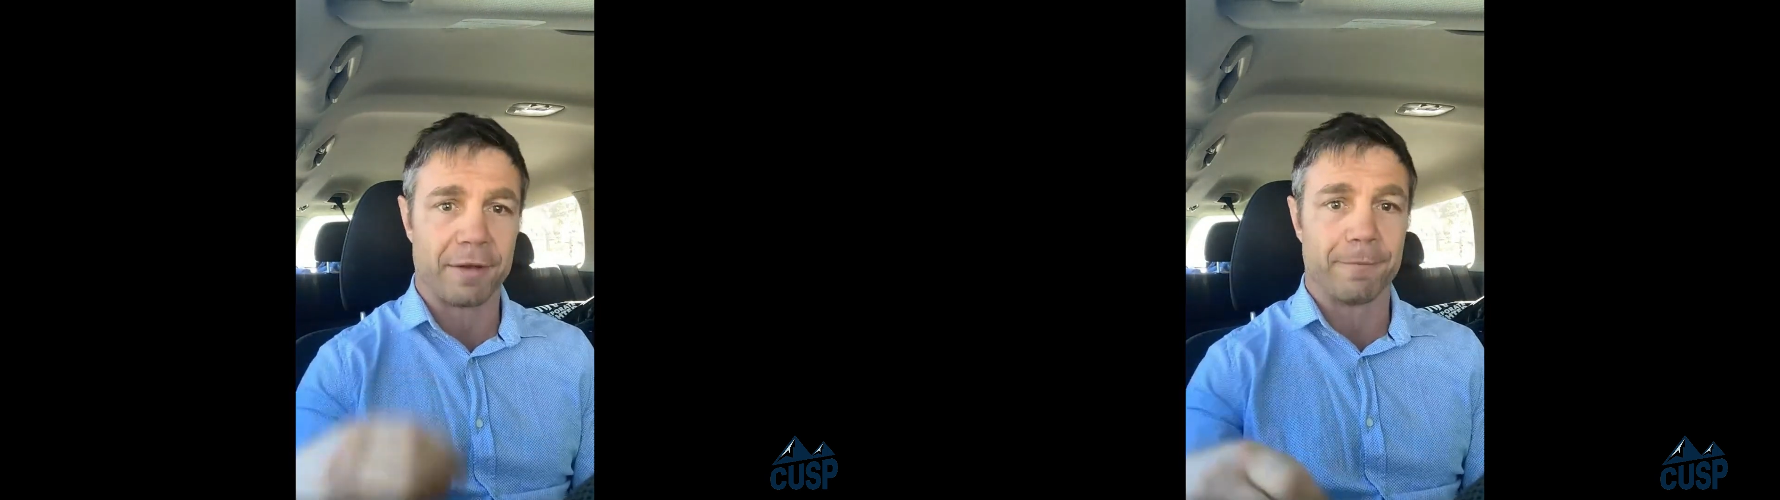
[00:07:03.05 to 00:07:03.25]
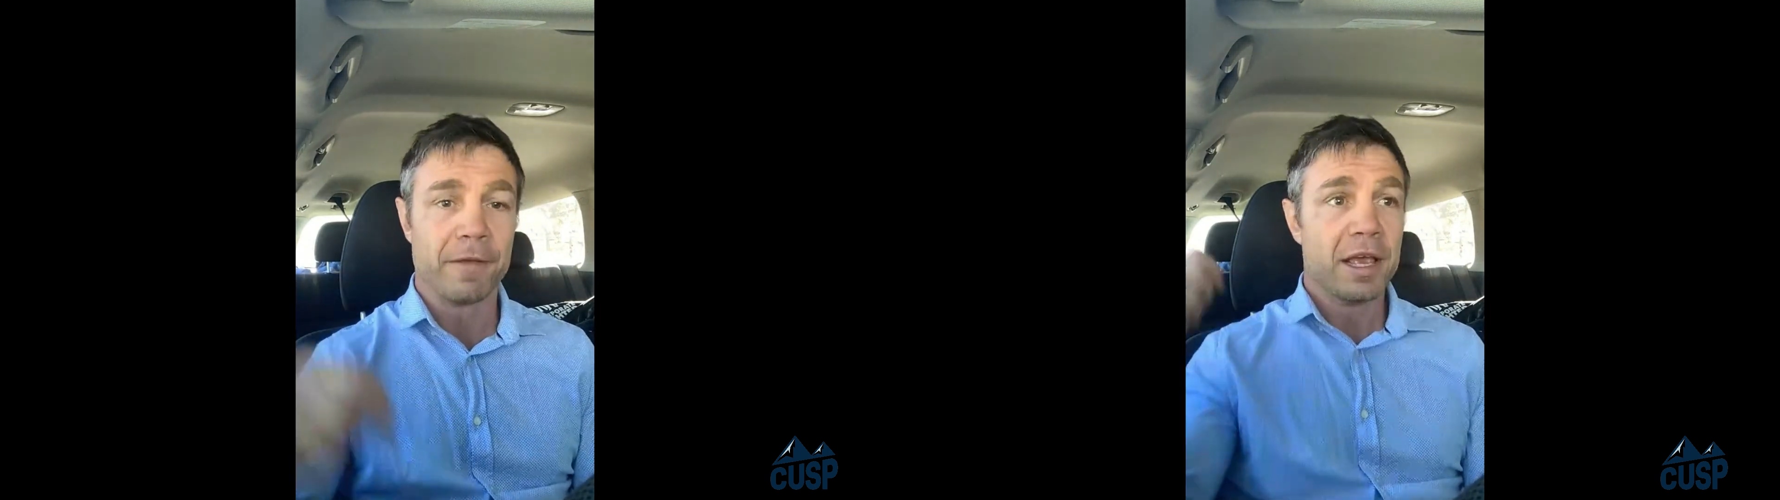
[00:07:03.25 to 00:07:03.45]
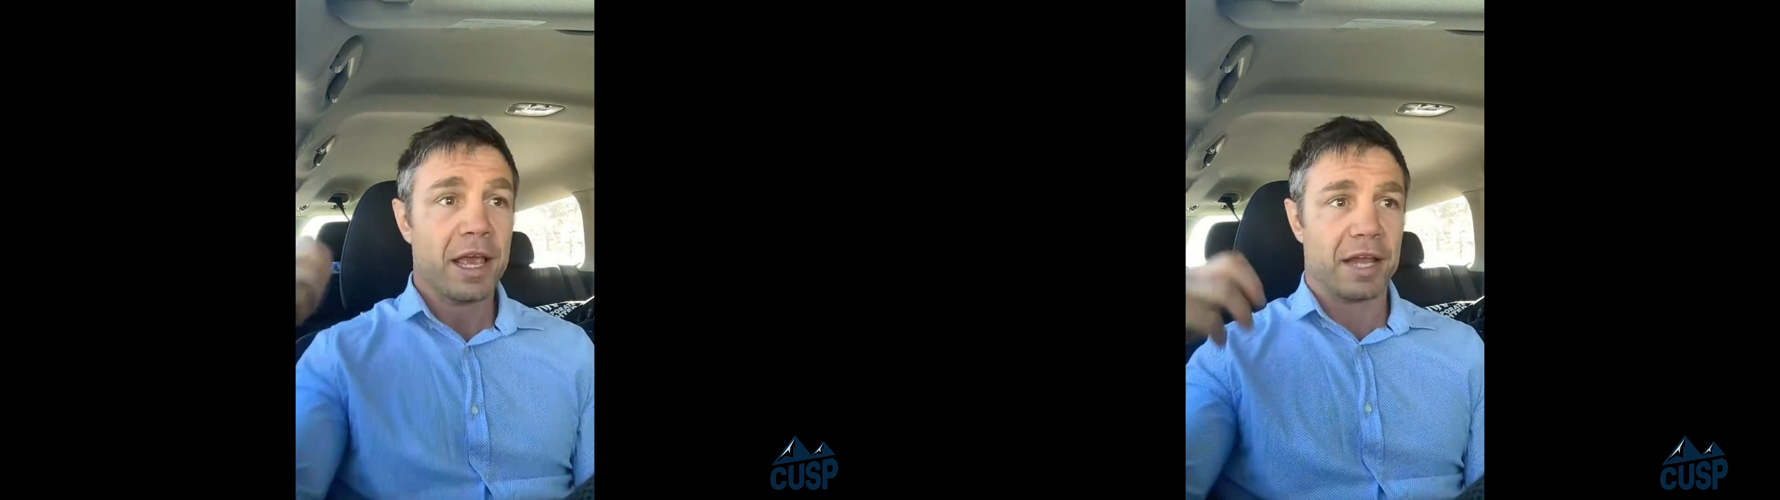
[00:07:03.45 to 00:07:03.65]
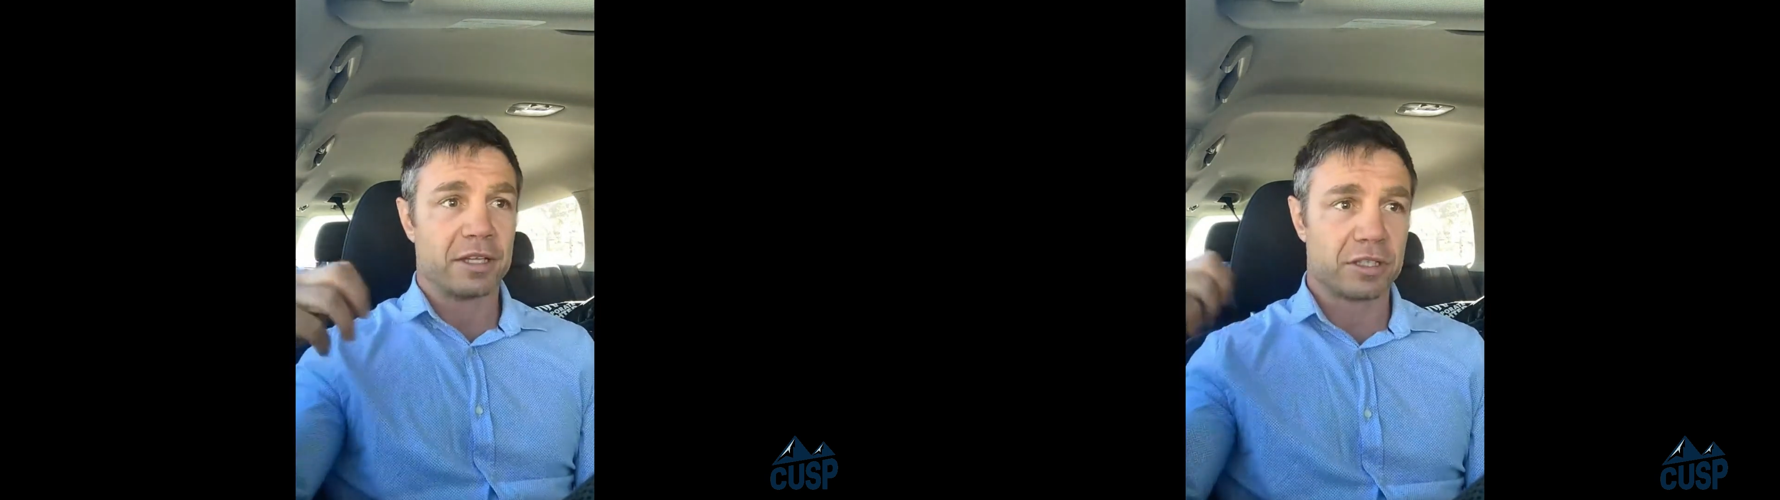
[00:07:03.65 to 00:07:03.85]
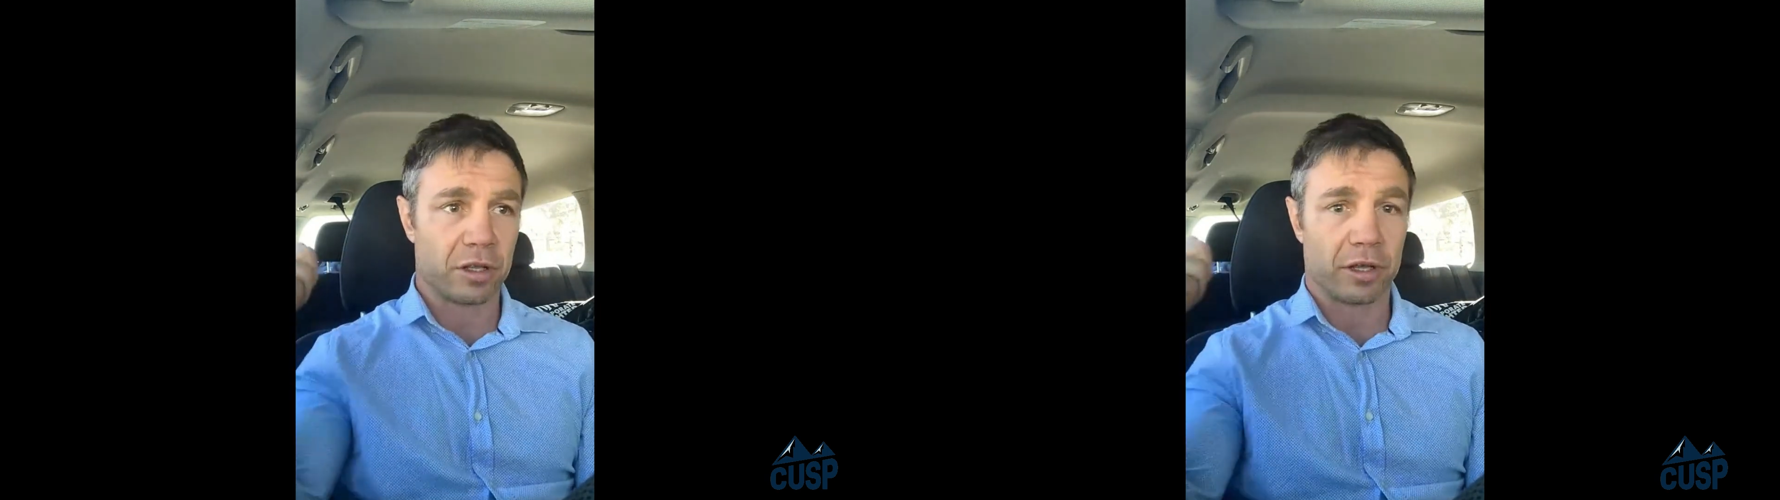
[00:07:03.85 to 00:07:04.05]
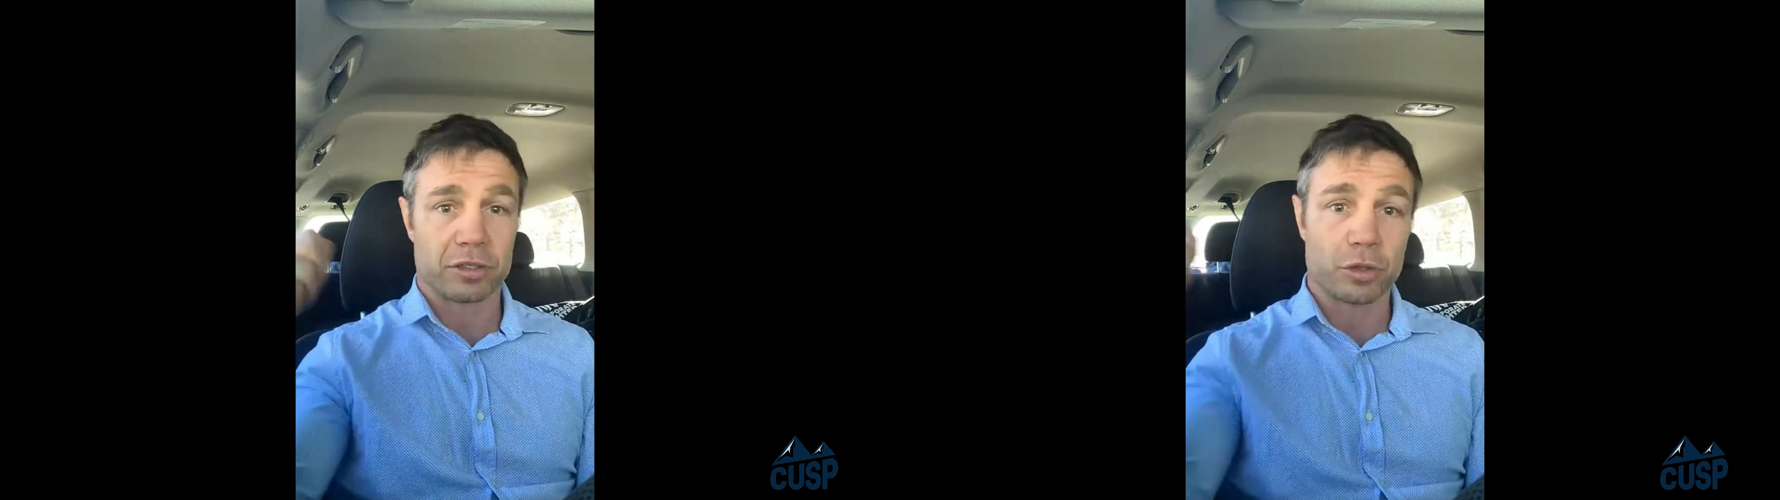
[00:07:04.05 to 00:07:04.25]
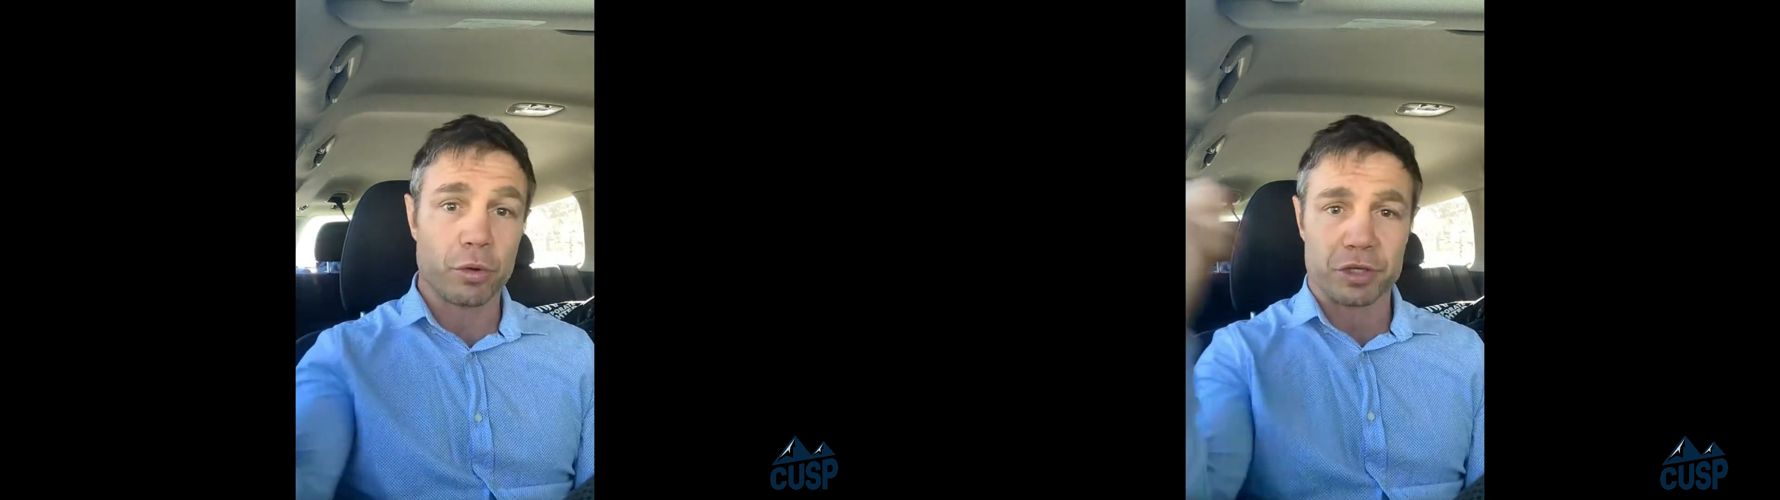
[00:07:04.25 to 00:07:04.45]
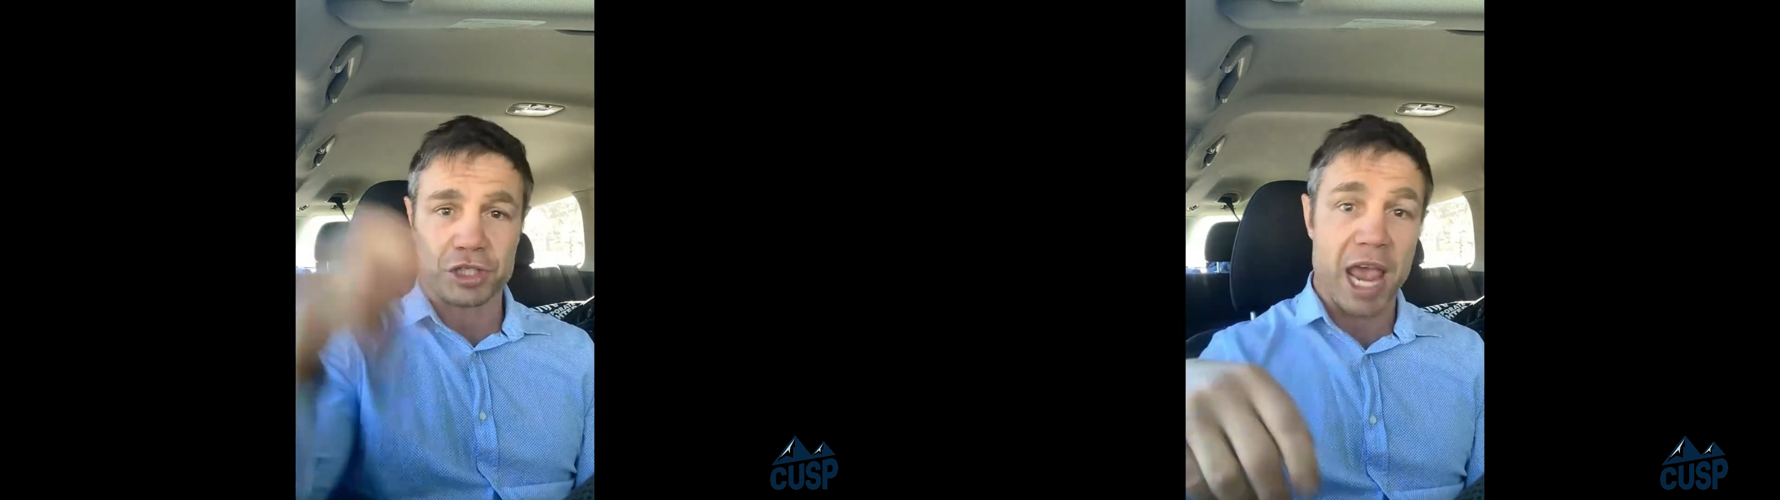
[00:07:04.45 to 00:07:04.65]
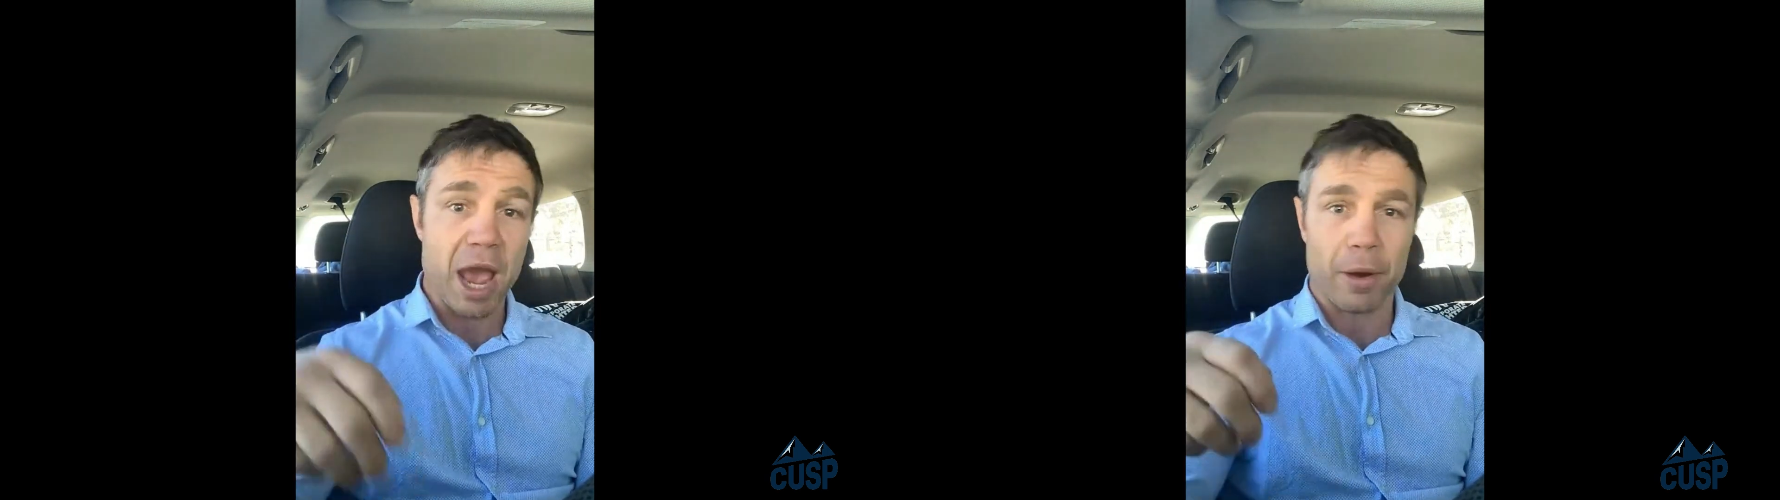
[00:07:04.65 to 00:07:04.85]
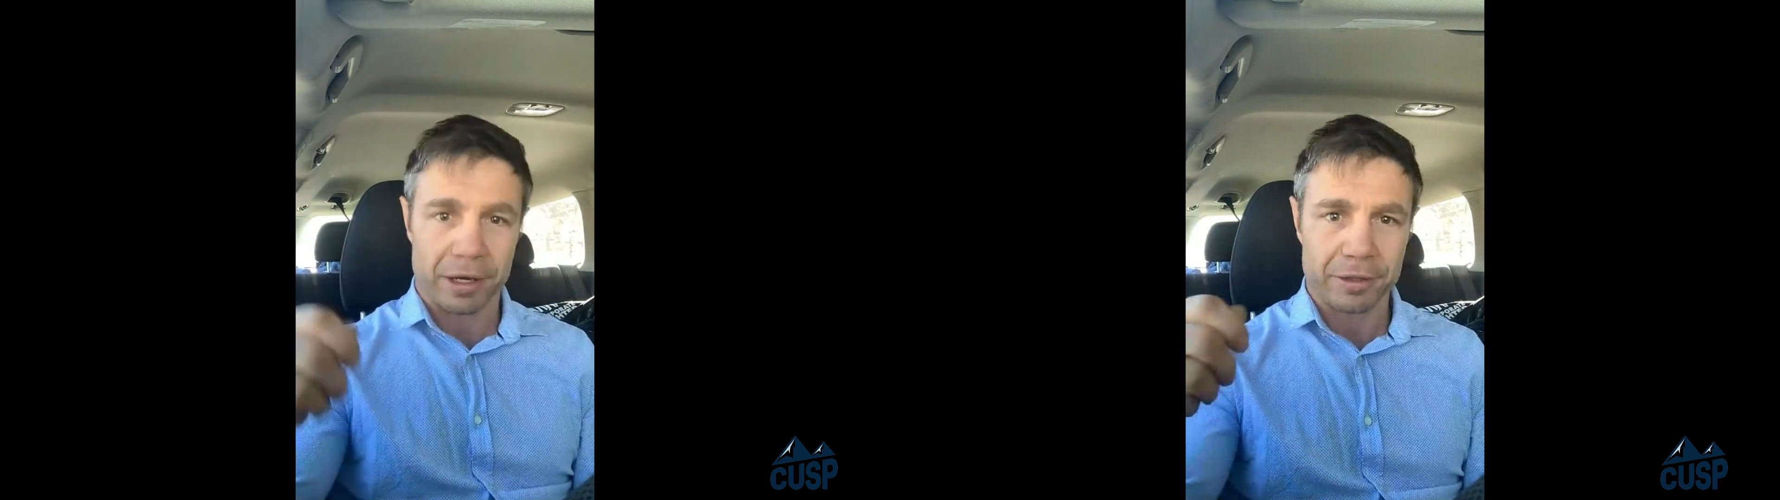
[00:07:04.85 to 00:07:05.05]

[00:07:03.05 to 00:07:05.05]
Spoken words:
And it's called a shower.